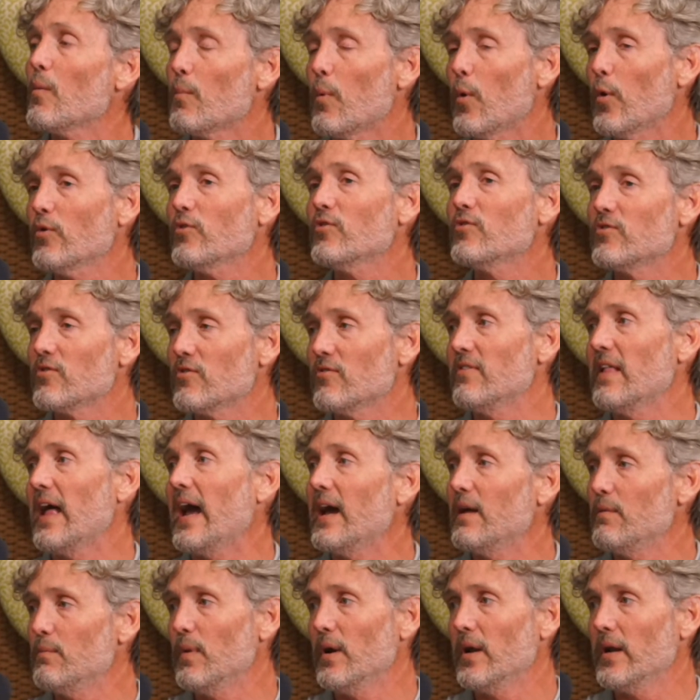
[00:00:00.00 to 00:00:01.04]
portions of
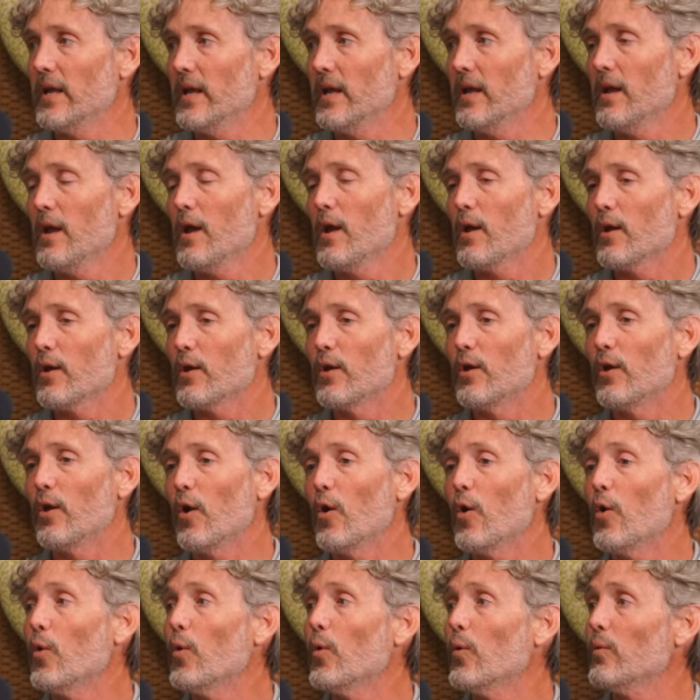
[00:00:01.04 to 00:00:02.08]
that money
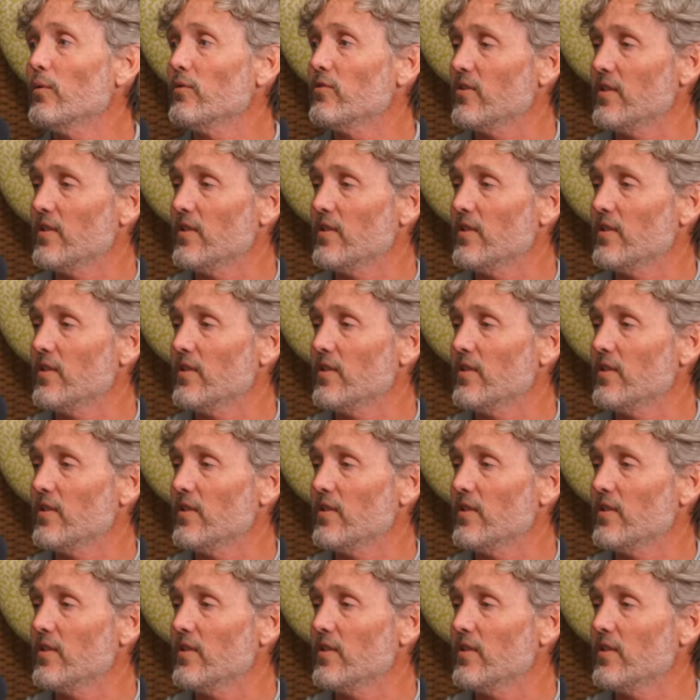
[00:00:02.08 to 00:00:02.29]
go